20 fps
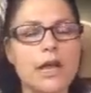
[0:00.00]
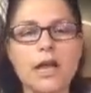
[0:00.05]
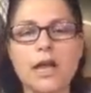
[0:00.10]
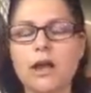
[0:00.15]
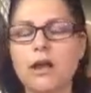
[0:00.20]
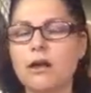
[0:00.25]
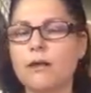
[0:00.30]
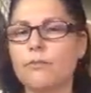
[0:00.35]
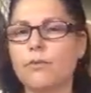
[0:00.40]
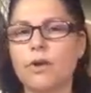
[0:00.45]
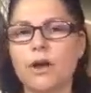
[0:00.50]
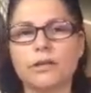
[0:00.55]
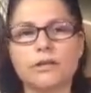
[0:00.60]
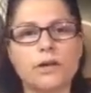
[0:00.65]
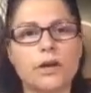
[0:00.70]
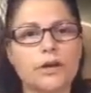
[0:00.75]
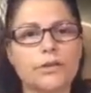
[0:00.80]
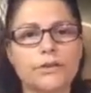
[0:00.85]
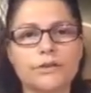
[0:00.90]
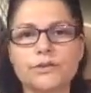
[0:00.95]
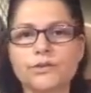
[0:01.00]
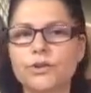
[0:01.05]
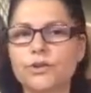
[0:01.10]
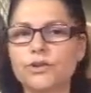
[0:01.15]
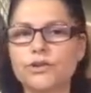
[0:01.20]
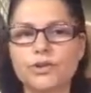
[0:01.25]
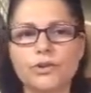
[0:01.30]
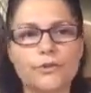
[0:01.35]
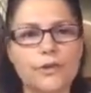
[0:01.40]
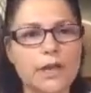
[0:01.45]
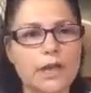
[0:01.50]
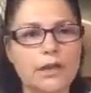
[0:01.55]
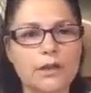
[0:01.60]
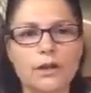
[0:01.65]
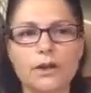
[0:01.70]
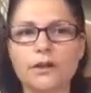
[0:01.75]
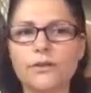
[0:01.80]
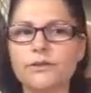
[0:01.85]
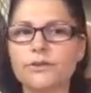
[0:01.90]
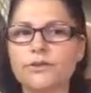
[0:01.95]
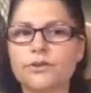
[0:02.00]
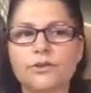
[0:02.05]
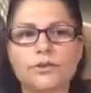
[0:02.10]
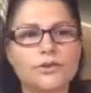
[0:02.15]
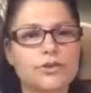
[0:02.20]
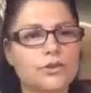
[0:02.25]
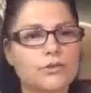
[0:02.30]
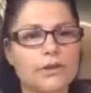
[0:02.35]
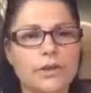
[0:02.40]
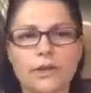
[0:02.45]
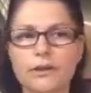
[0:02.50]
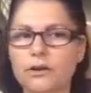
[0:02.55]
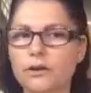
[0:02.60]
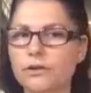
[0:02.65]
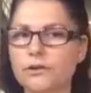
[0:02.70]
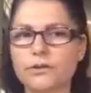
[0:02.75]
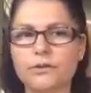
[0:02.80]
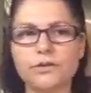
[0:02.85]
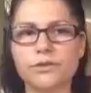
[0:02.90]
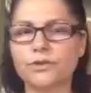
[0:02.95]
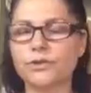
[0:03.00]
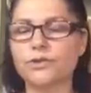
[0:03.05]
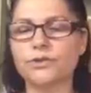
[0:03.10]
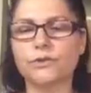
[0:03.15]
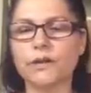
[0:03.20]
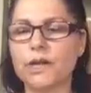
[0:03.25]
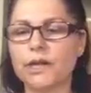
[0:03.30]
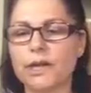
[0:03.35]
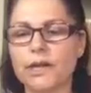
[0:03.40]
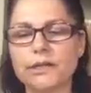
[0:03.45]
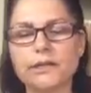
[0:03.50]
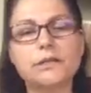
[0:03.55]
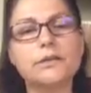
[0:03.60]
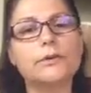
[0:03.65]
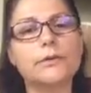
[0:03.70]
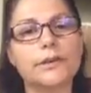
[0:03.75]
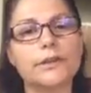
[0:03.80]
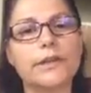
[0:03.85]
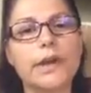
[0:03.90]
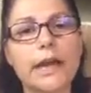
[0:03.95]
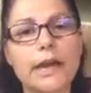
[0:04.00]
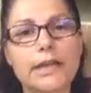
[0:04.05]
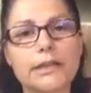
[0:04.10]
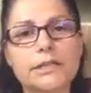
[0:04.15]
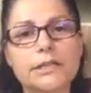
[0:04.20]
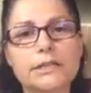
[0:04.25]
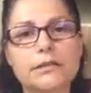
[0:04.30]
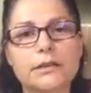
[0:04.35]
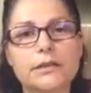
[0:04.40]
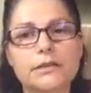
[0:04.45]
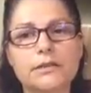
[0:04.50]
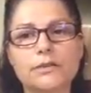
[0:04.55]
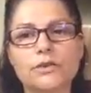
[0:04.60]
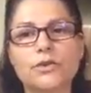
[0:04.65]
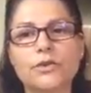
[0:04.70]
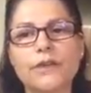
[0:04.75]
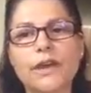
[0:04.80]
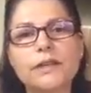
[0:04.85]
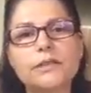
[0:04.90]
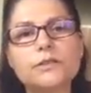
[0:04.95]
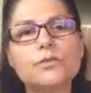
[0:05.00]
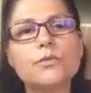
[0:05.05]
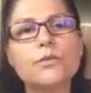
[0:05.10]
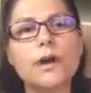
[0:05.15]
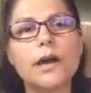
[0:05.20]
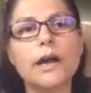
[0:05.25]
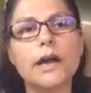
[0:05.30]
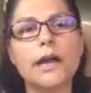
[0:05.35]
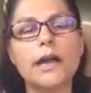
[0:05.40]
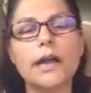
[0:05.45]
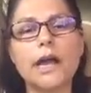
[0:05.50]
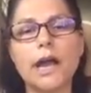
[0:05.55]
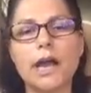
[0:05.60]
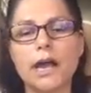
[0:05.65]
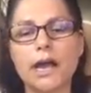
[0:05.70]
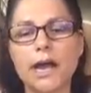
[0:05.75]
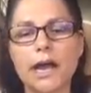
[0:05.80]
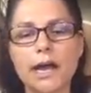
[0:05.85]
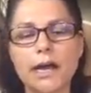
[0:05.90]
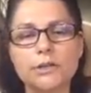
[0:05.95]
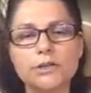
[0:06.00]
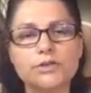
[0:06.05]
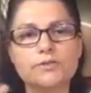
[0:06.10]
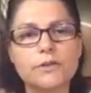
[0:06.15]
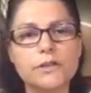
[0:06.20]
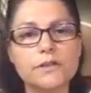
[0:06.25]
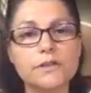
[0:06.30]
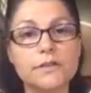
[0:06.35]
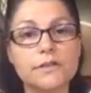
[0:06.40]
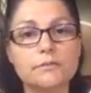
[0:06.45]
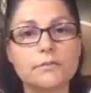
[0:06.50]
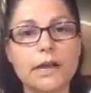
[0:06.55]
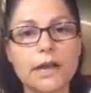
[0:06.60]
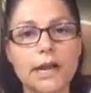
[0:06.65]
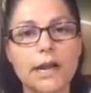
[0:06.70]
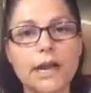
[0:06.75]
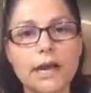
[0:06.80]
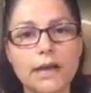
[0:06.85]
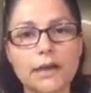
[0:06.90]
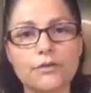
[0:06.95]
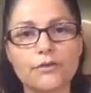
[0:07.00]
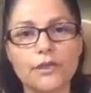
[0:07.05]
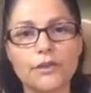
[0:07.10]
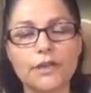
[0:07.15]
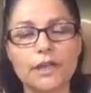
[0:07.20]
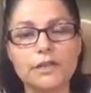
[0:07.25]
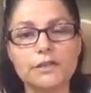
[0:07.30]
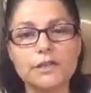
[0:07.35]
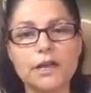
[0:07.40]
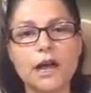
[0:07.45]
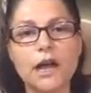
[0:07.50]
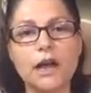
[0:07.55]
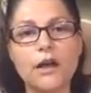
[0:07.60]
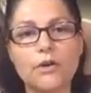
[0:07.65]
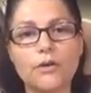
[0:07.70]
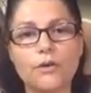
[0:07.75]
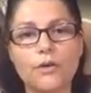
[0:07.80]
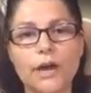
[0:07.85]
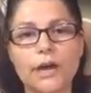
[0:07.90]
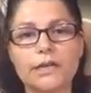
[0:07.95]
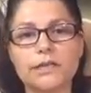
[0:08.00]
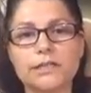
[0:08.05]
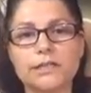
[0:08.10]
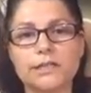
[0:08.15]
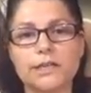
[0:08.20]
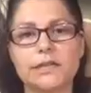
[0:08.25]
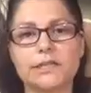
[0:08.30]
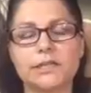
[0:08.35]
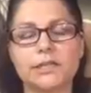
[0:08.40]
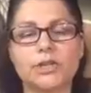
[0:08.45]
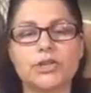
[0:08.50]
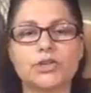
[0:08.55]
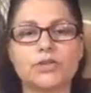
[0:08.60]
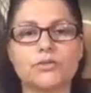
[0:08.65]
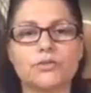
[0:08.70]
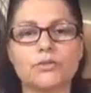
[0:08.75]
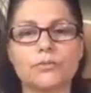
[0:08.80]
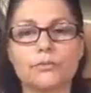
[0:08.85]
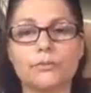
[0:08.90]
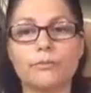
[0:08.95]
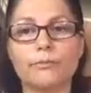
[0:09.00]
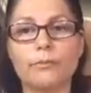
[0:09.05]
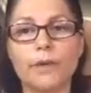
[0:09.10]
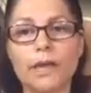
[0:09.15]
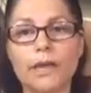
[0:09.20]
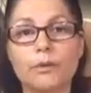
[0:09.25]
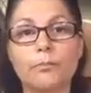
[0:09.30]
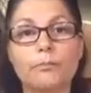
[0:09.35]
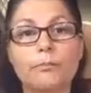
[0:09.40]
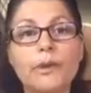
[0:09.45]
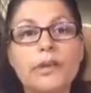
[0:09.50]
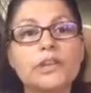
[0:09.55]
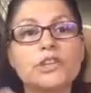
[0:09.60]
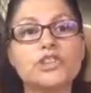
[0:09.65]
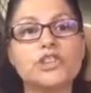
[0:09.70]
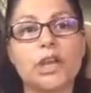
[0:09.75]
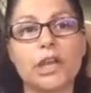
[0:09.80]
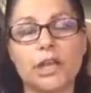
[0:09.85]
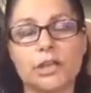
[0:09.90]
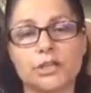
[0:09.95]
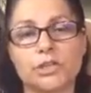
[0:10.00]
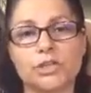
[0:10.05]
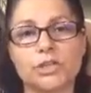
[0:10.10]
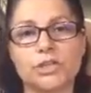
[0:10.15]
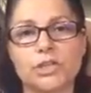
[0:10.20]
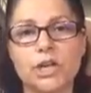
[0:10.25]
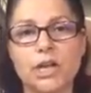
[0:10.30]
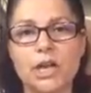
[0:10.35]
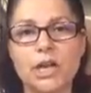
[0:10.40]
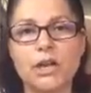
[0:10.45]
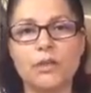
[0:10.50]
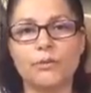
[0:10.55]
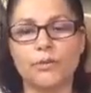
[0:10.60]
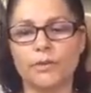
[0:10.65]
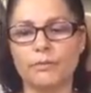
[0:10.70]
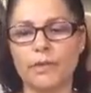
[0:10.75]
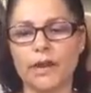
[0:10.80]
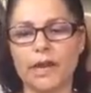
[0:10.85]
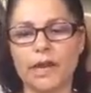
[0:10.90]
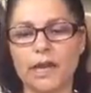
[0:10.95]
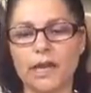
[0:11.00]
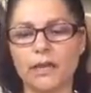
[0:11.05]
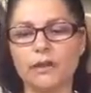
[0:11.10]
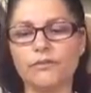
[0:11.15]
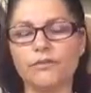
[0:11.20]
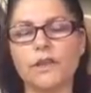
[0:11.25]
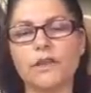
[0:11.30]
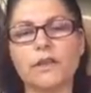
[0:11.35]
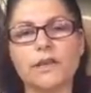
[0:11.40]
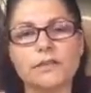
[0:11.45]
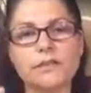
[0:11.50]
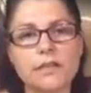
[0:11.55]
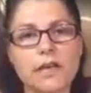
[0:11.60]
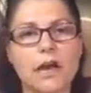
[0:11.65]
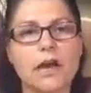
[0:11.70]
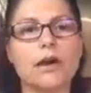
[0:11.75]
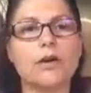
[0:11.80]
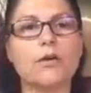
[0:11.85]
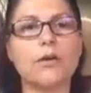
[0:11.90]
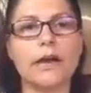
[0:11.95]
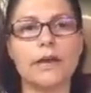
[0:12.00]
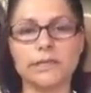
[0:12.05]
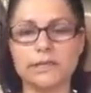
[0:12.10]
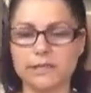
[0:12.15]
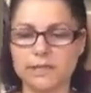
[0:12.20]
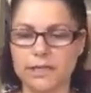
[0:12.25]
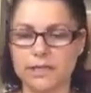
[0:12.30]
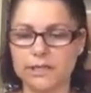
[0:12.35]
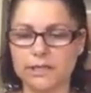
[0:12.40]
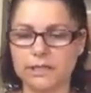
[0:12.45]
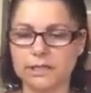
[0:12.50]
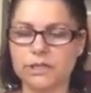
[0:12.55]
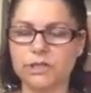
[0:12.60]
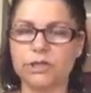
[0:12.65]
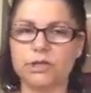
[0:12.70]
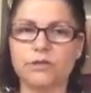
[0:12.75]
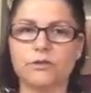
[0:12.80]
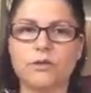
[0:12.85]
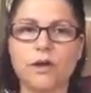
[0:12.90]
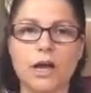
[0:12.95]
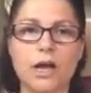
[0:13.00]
brought other surgery and other surgery and other surgery, and I didn't want that. So that's why I had to reassess my life, and that's how I decided to make a big change with my life, and that's how I decided to